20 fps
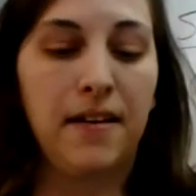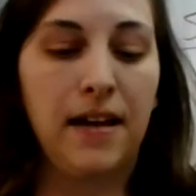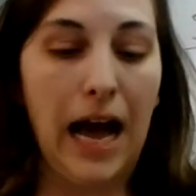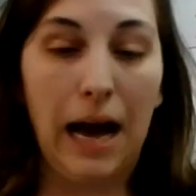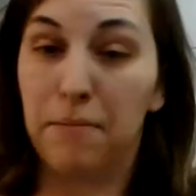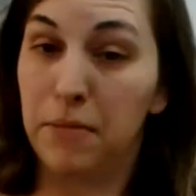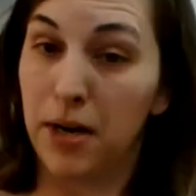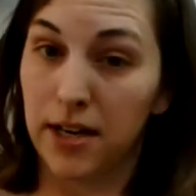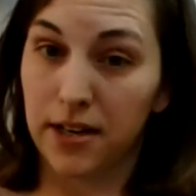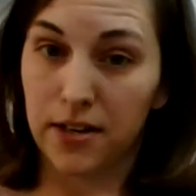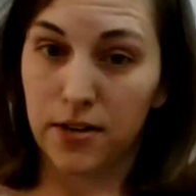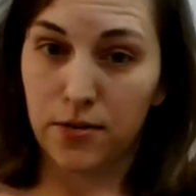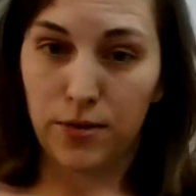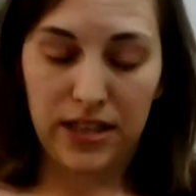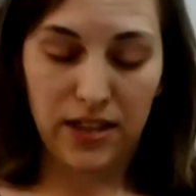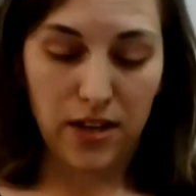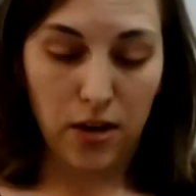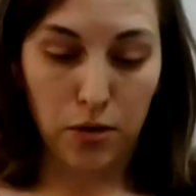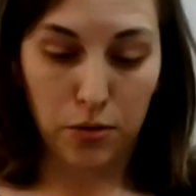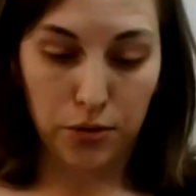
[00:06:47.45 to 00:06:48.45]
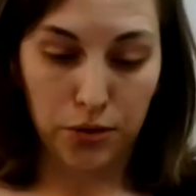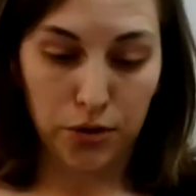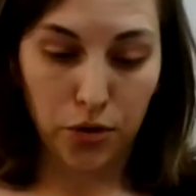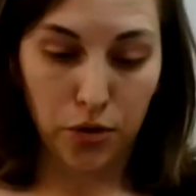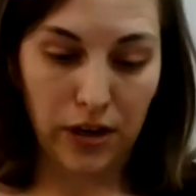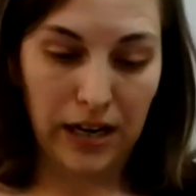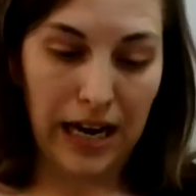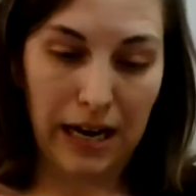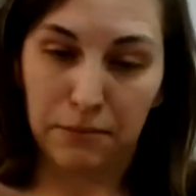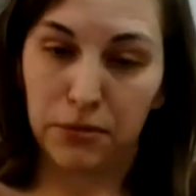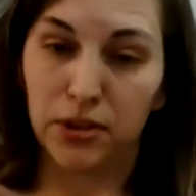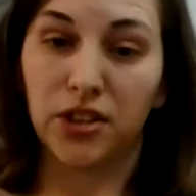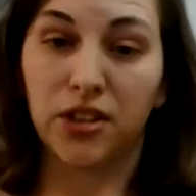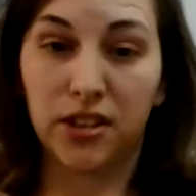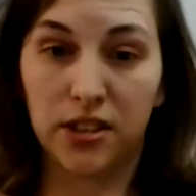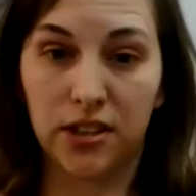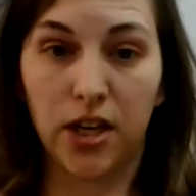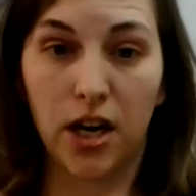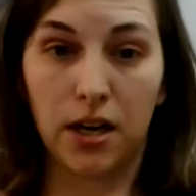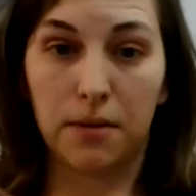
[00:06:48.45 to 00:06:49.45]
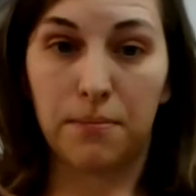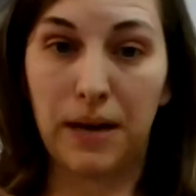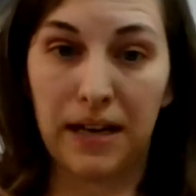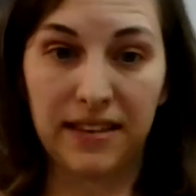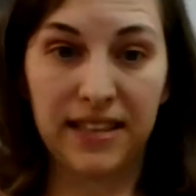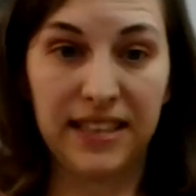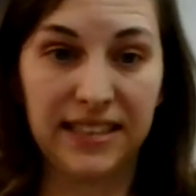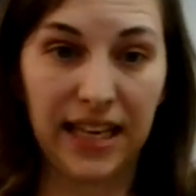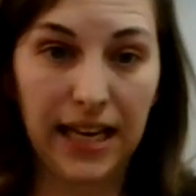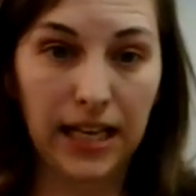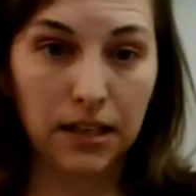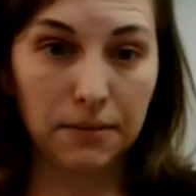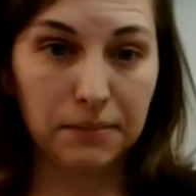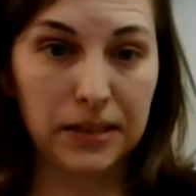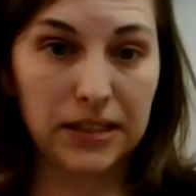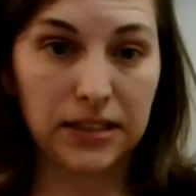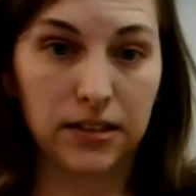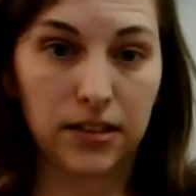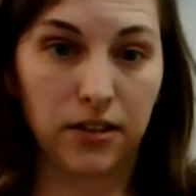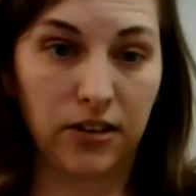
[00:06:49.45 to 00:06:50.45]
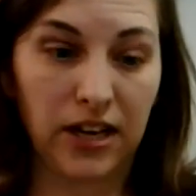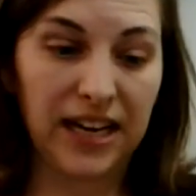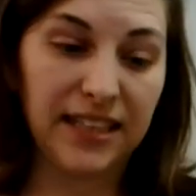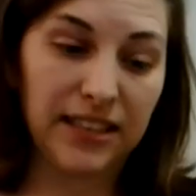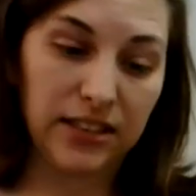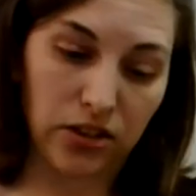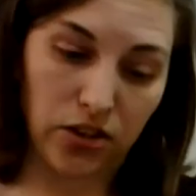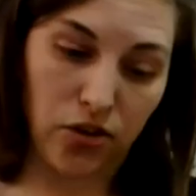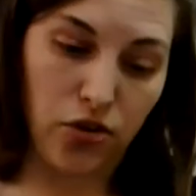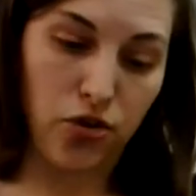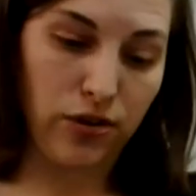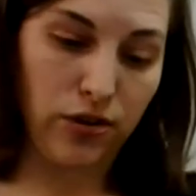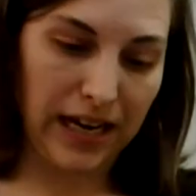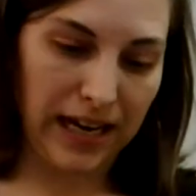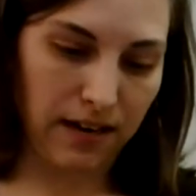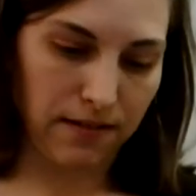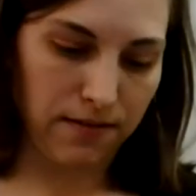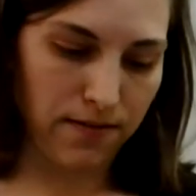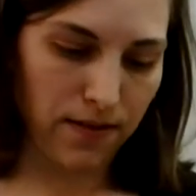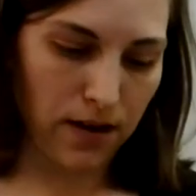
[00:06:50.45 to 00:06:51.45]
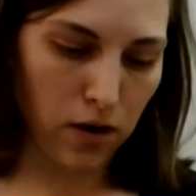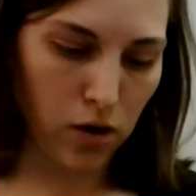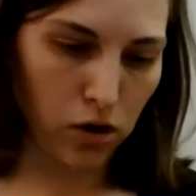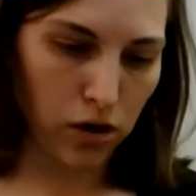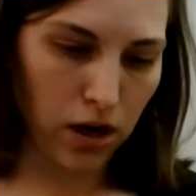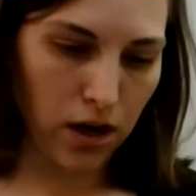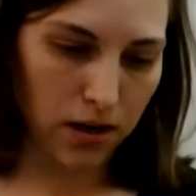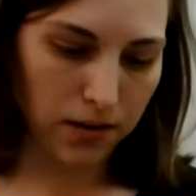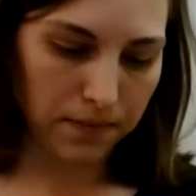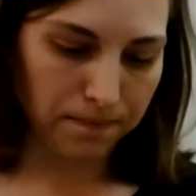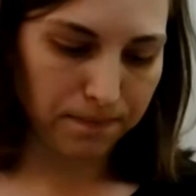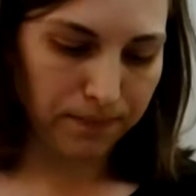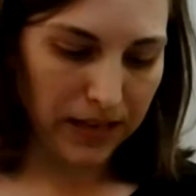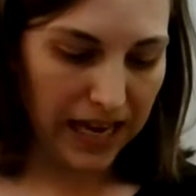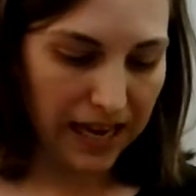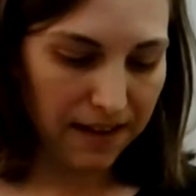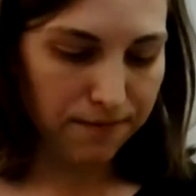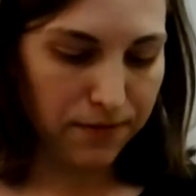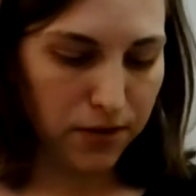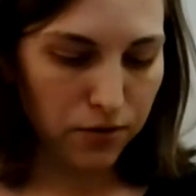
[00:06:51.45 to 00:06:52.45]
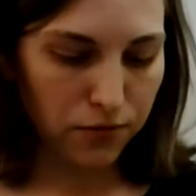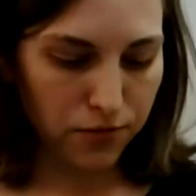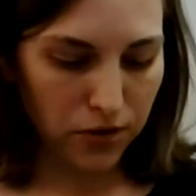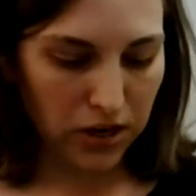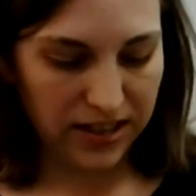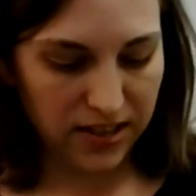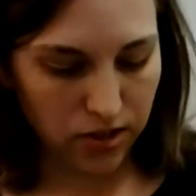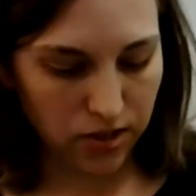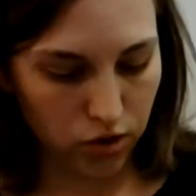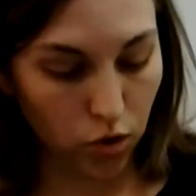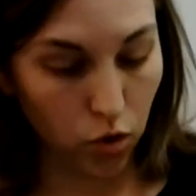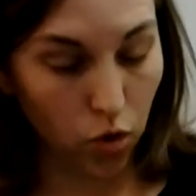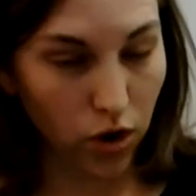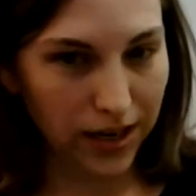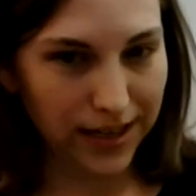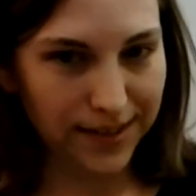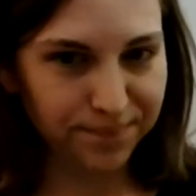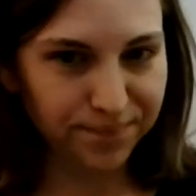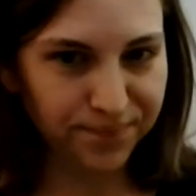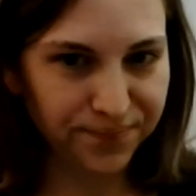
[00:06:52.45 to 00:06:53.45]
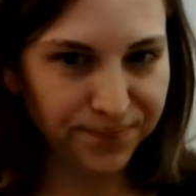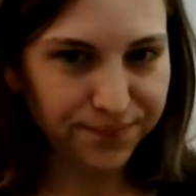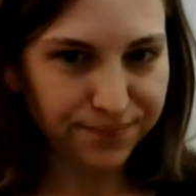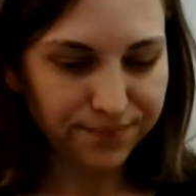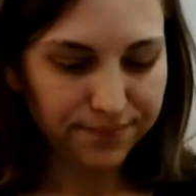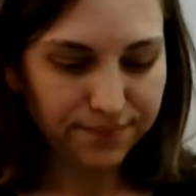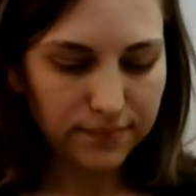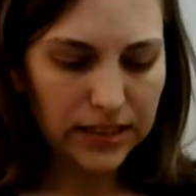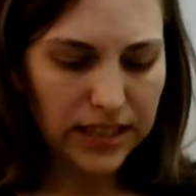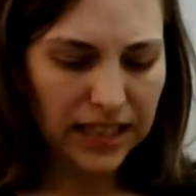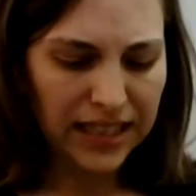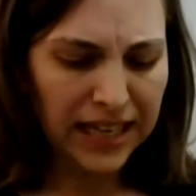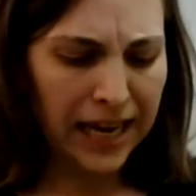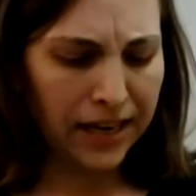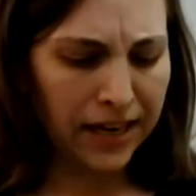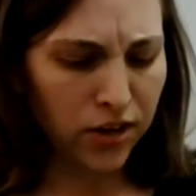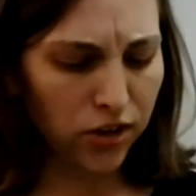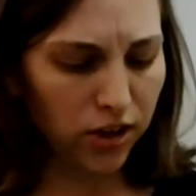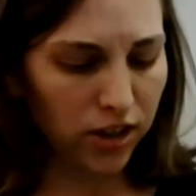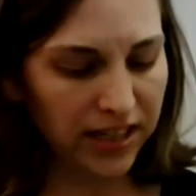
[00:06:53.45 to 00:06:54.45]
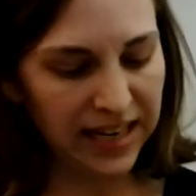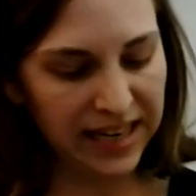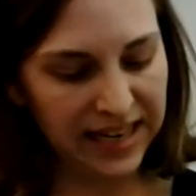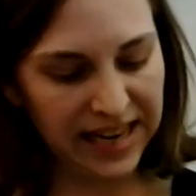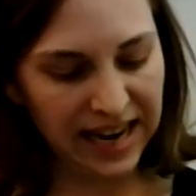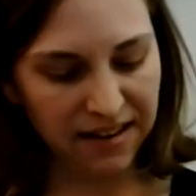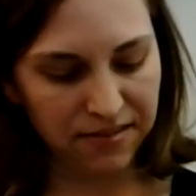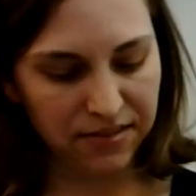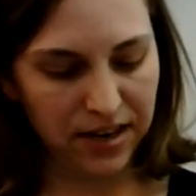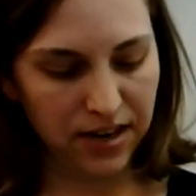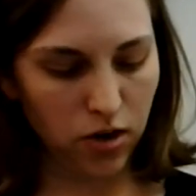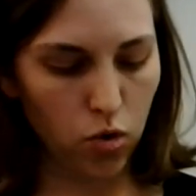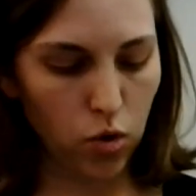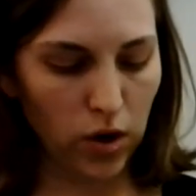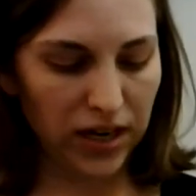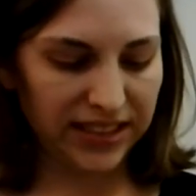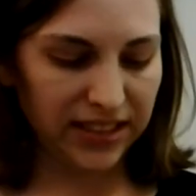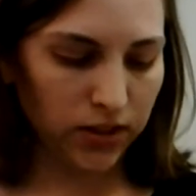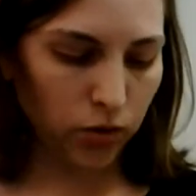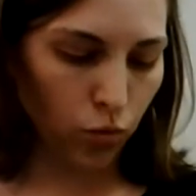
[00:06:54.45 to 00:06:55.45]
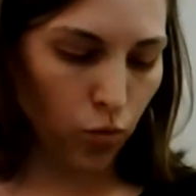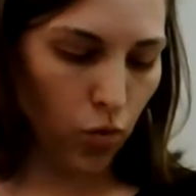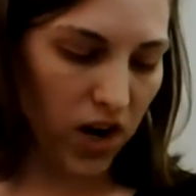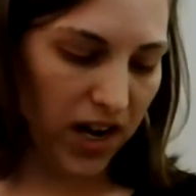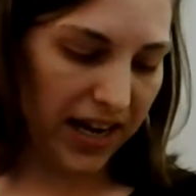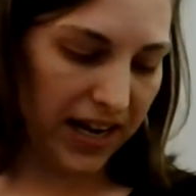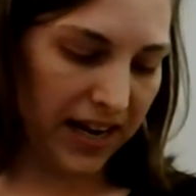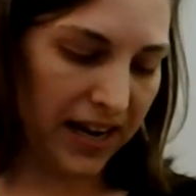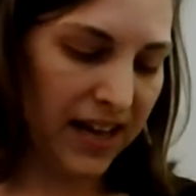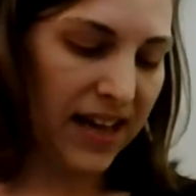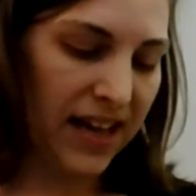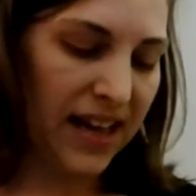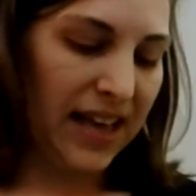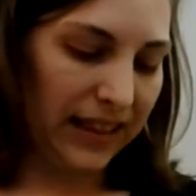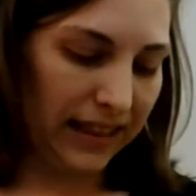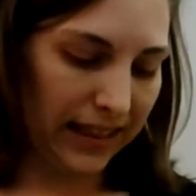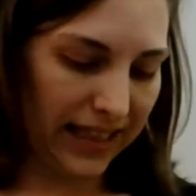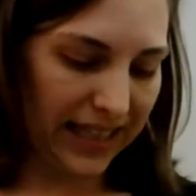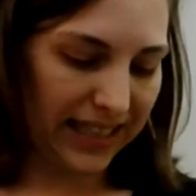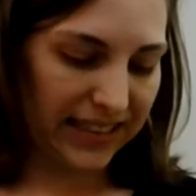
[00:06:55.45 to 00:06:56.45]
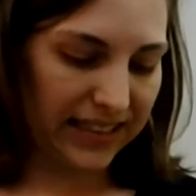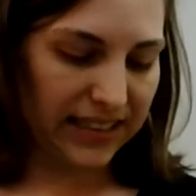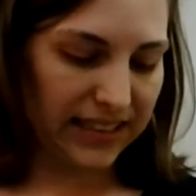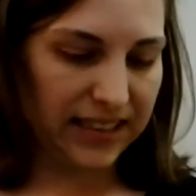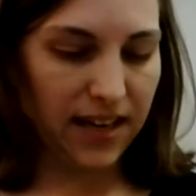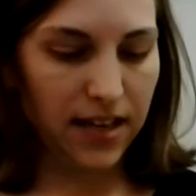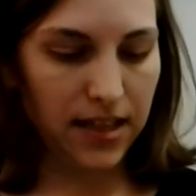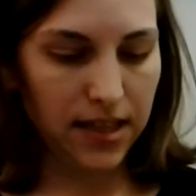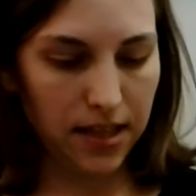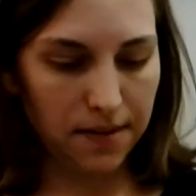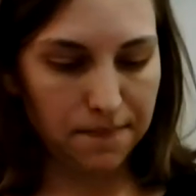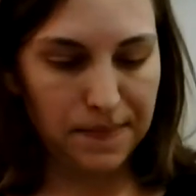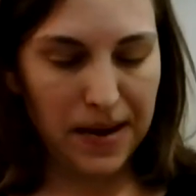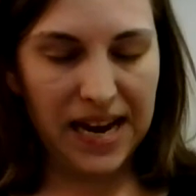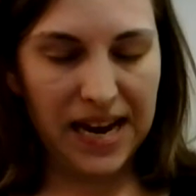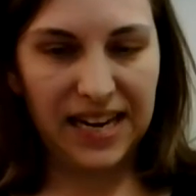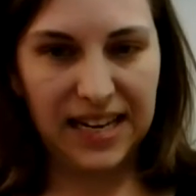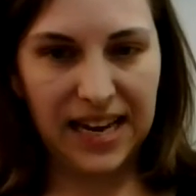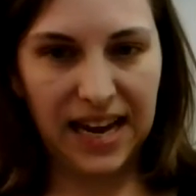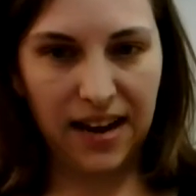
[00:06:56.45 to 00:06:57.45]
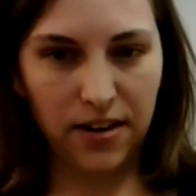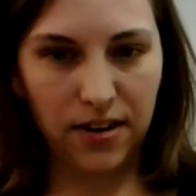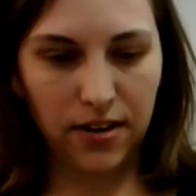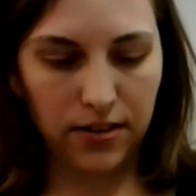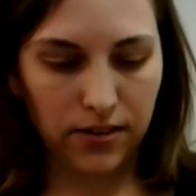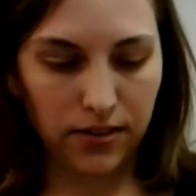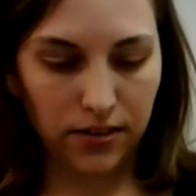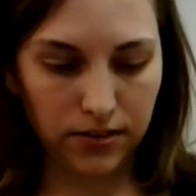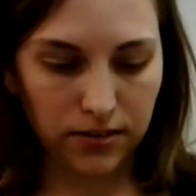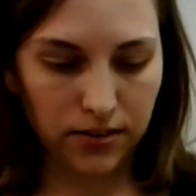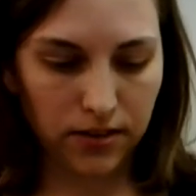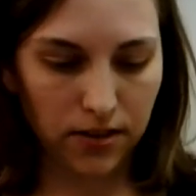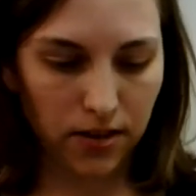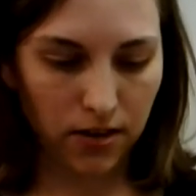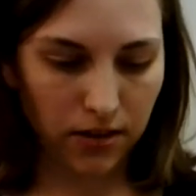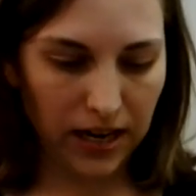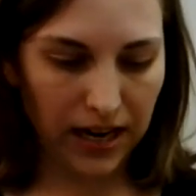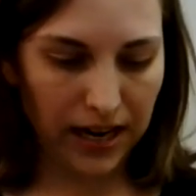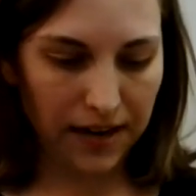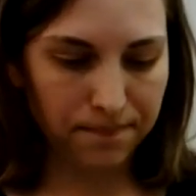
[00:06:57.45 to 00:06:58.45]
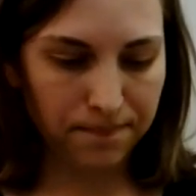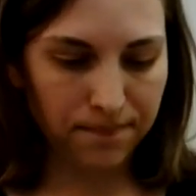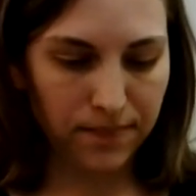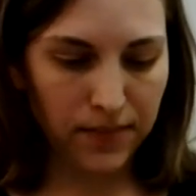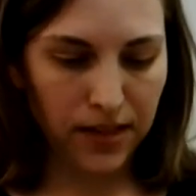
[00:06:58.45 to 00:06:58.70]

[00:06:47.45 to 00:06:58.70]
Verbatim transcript: I'm not going to read the whole story. I'm just going to talk about these elements, okay? And so you can kind of follow along. If you've read the story and you're looking down there at question one, list the main characters, okay?